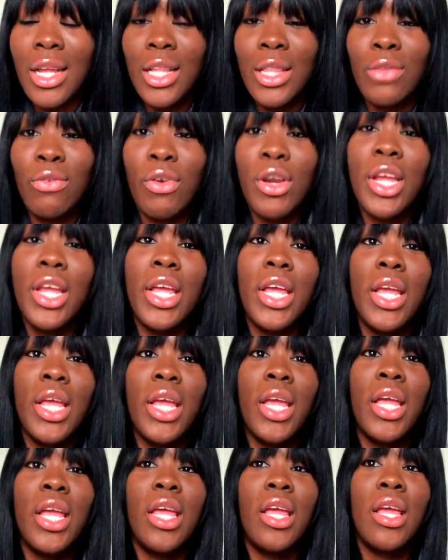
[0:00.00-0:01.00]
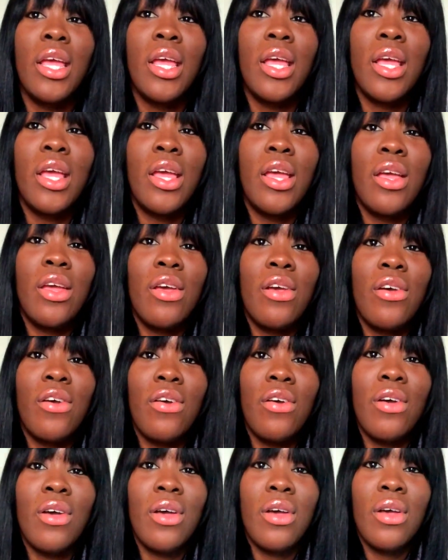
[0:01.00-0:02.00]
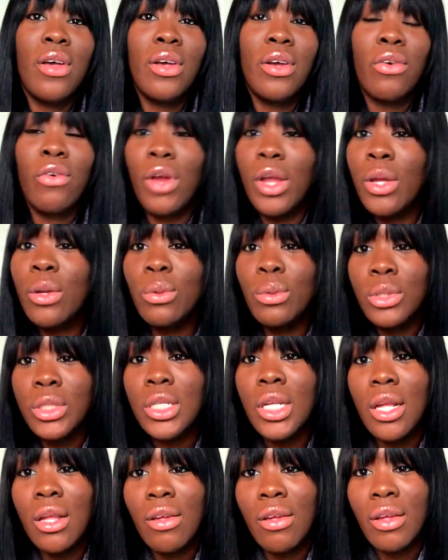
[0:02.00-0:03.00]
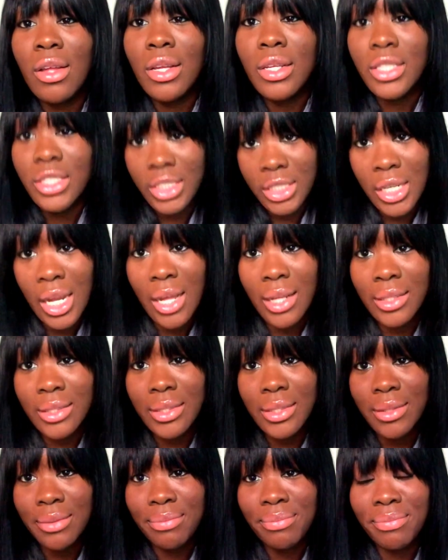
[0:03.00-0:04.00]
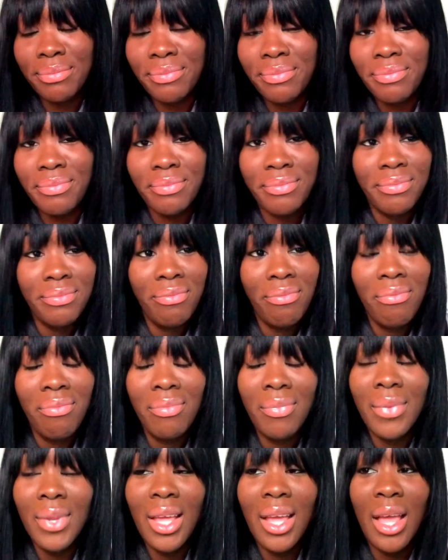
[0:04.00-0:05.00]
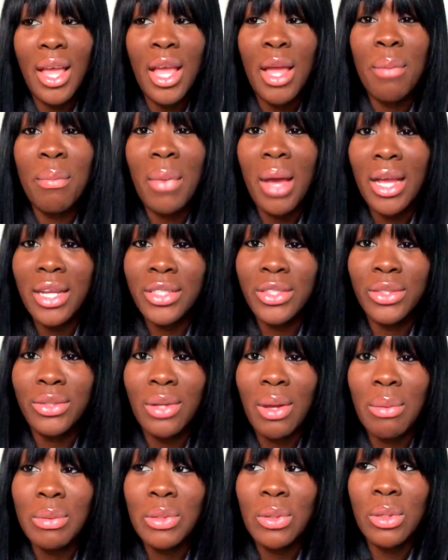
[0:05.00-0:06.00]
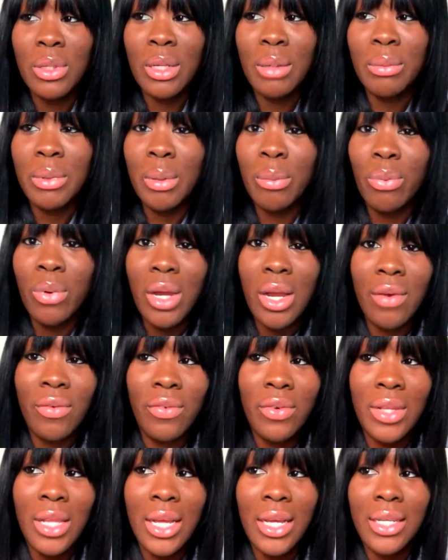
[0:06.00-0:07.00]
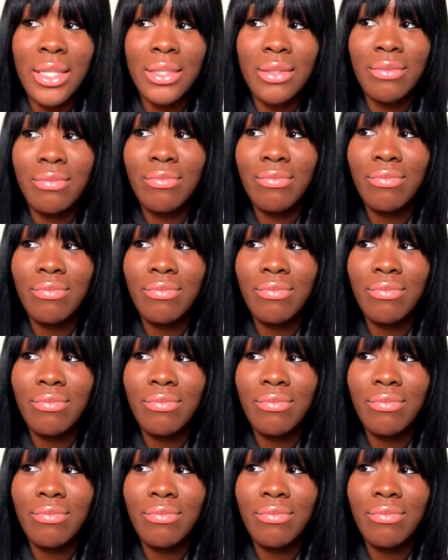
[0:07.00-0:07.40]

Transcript: 3 Grey Goose shots. And mind you, I was only up there probably for like